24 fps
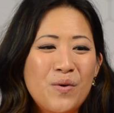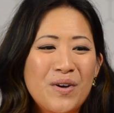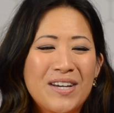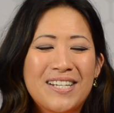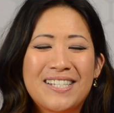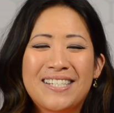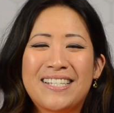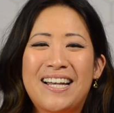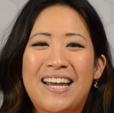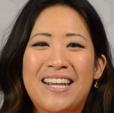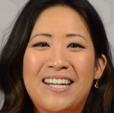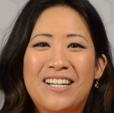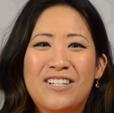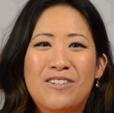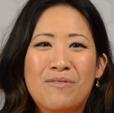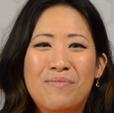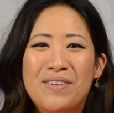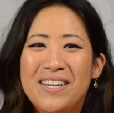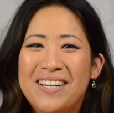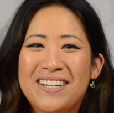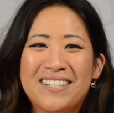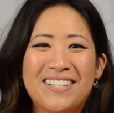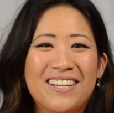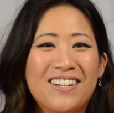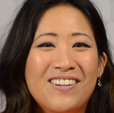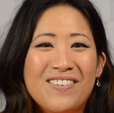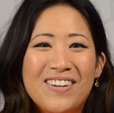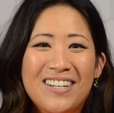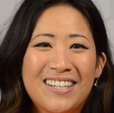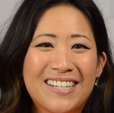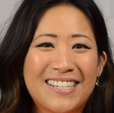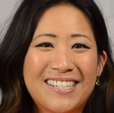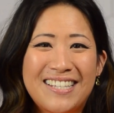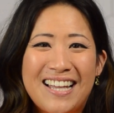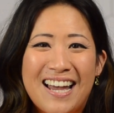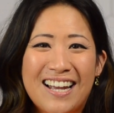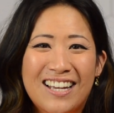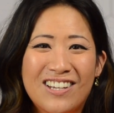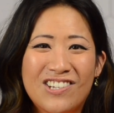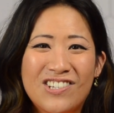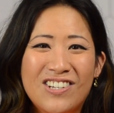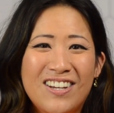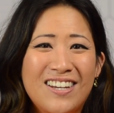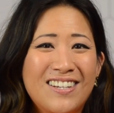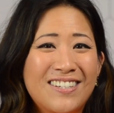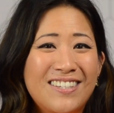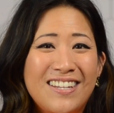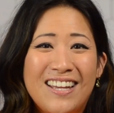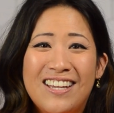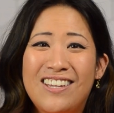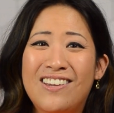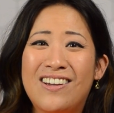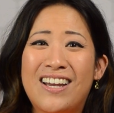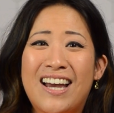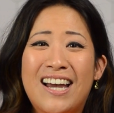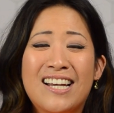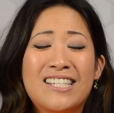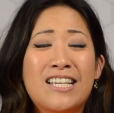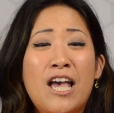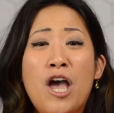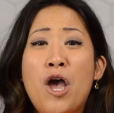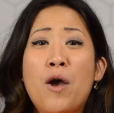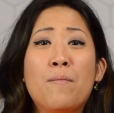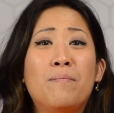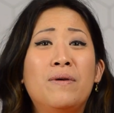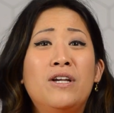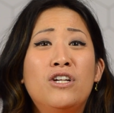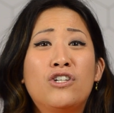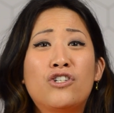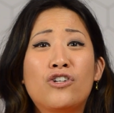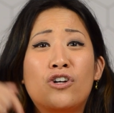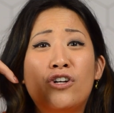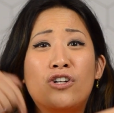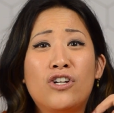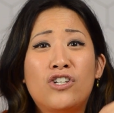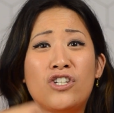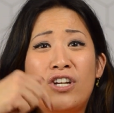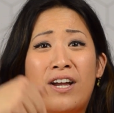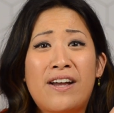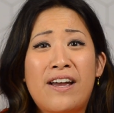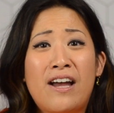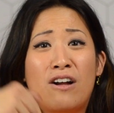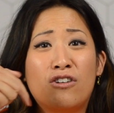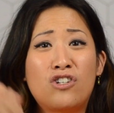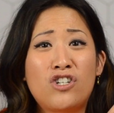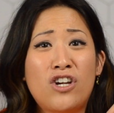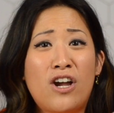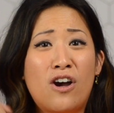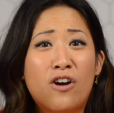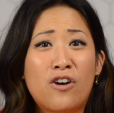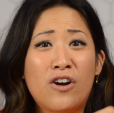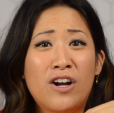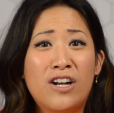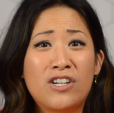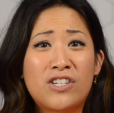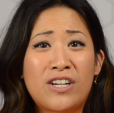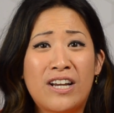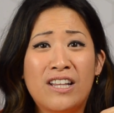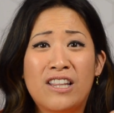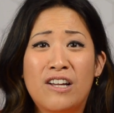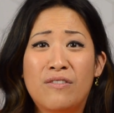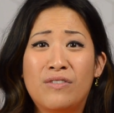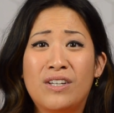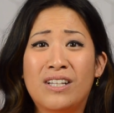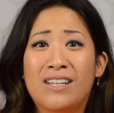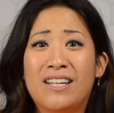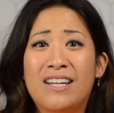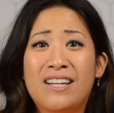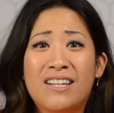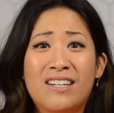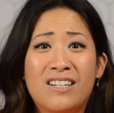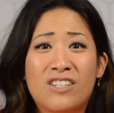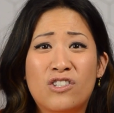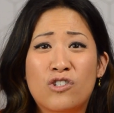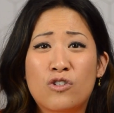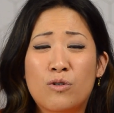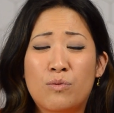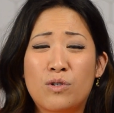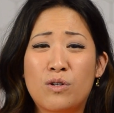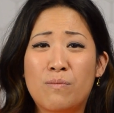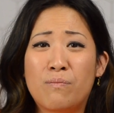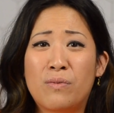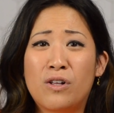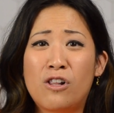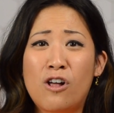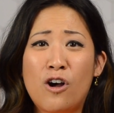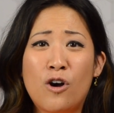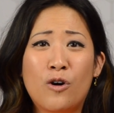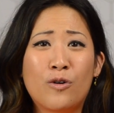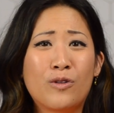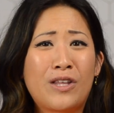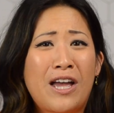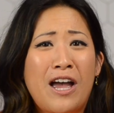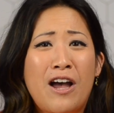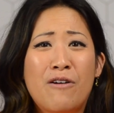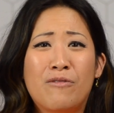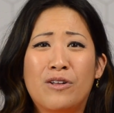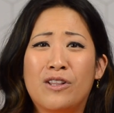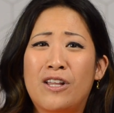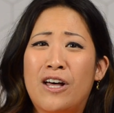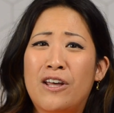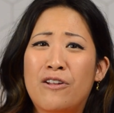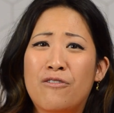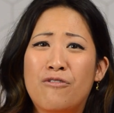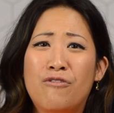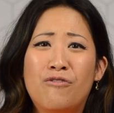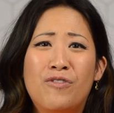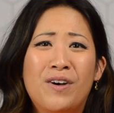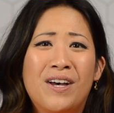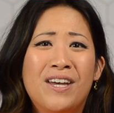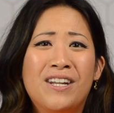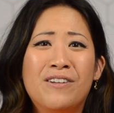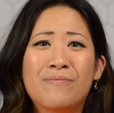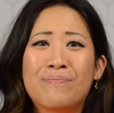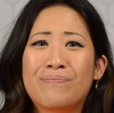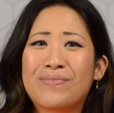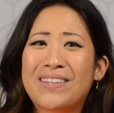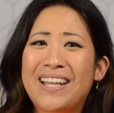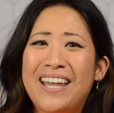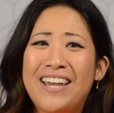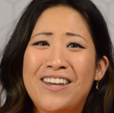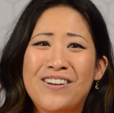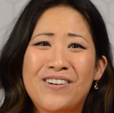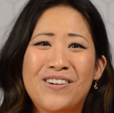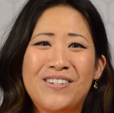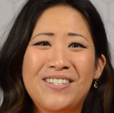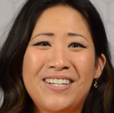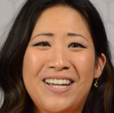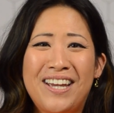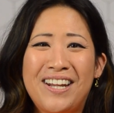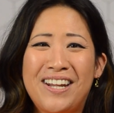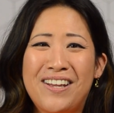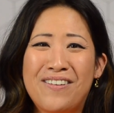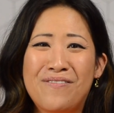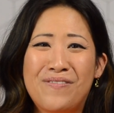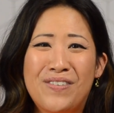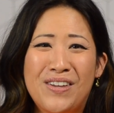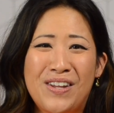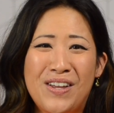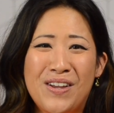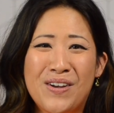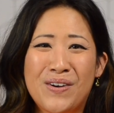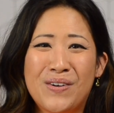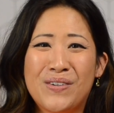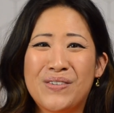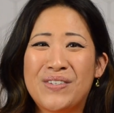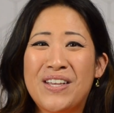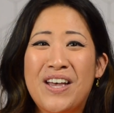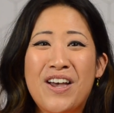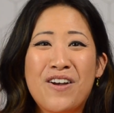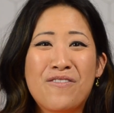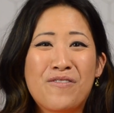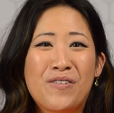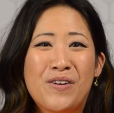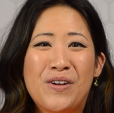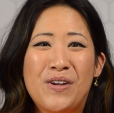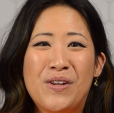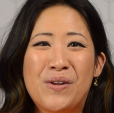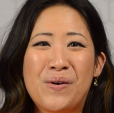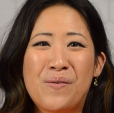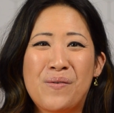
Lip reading: excited to be continuing the snack exchange. Thank you guys. Be sure to check out Chau Crunch. I left the link in the description below. They have a lot of fun, entertaining videos for you to